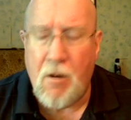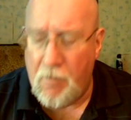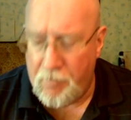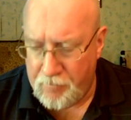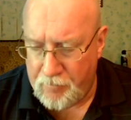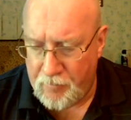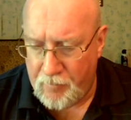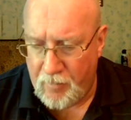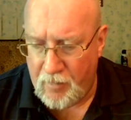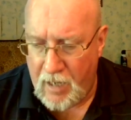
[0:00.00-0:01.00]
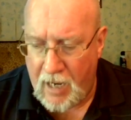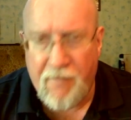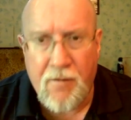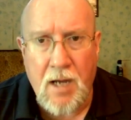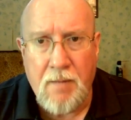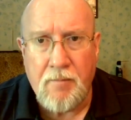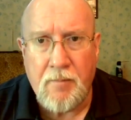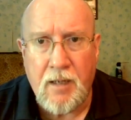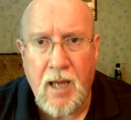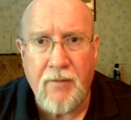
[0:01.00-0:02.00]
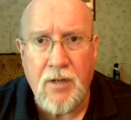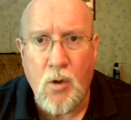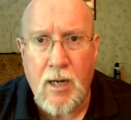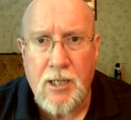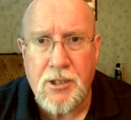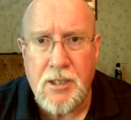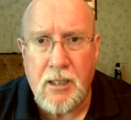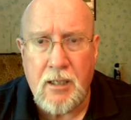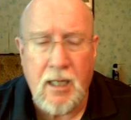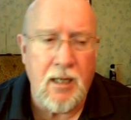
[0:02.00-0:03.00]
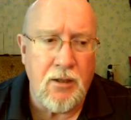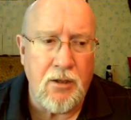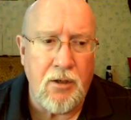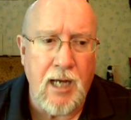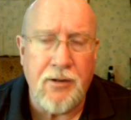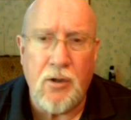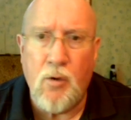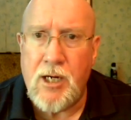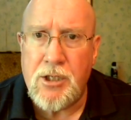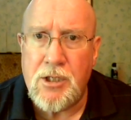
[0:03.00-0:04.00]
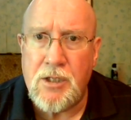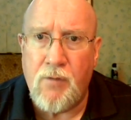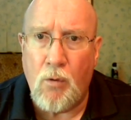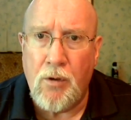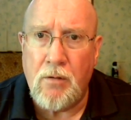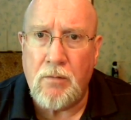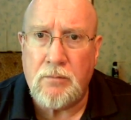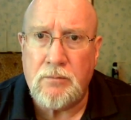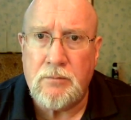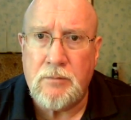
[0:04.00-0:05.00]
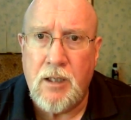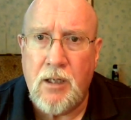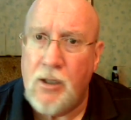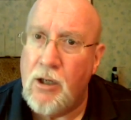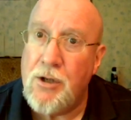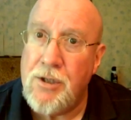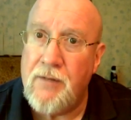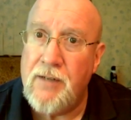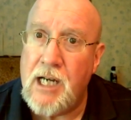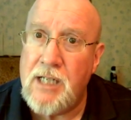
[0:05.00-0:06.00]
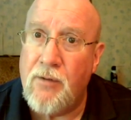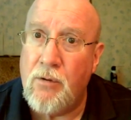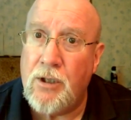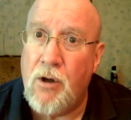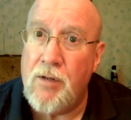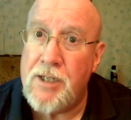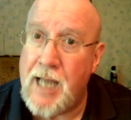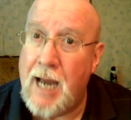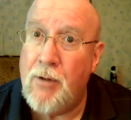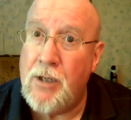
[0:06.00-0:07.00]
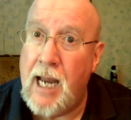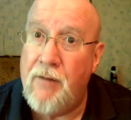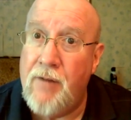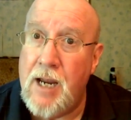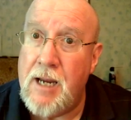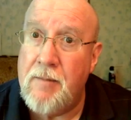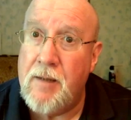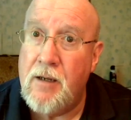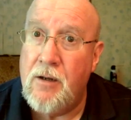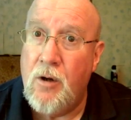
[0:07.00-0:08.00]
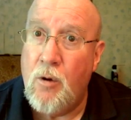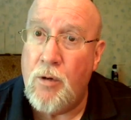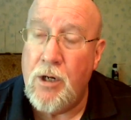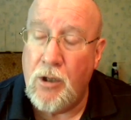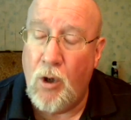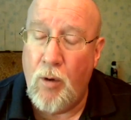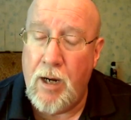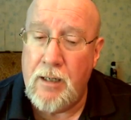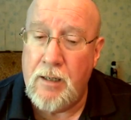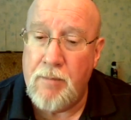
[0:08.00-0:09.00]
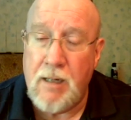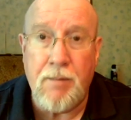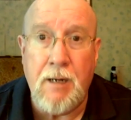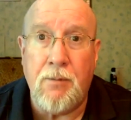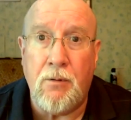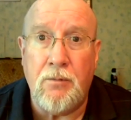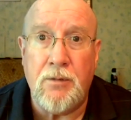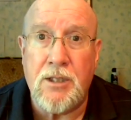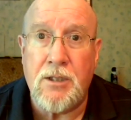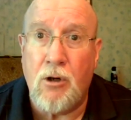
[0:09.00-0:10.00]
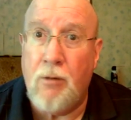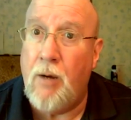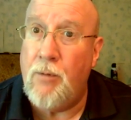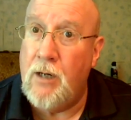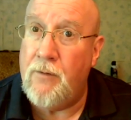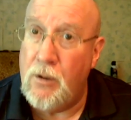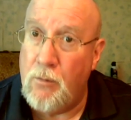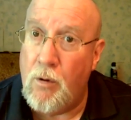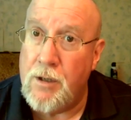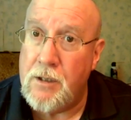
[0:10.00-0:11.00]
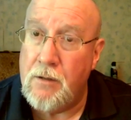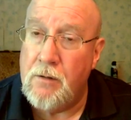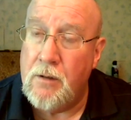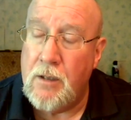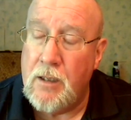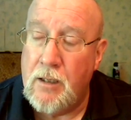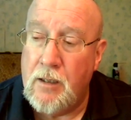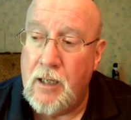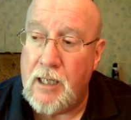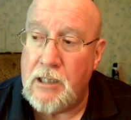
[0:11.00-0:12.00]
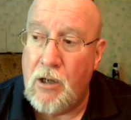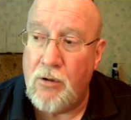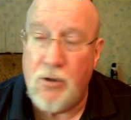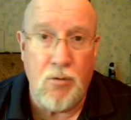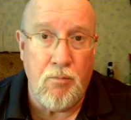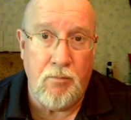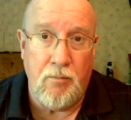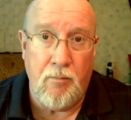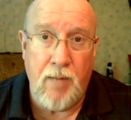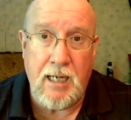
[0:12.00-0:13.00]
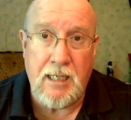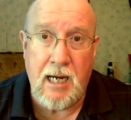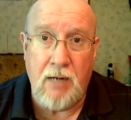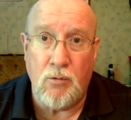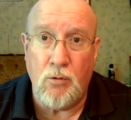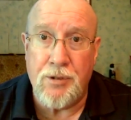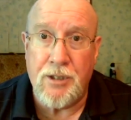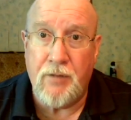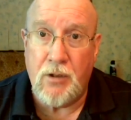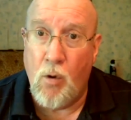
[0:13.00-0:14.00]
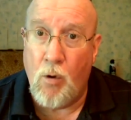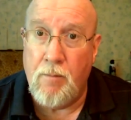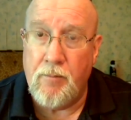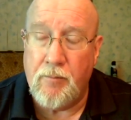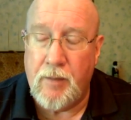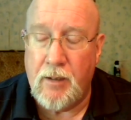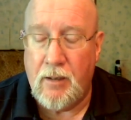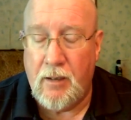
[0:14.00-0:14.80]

So, have fun. Have any questions? You got the questions folder. You also have a nice folder called the Cyber Cafe. We can go in and meet people and just talk about whatever you want to, as long as you maintain rules of decorum.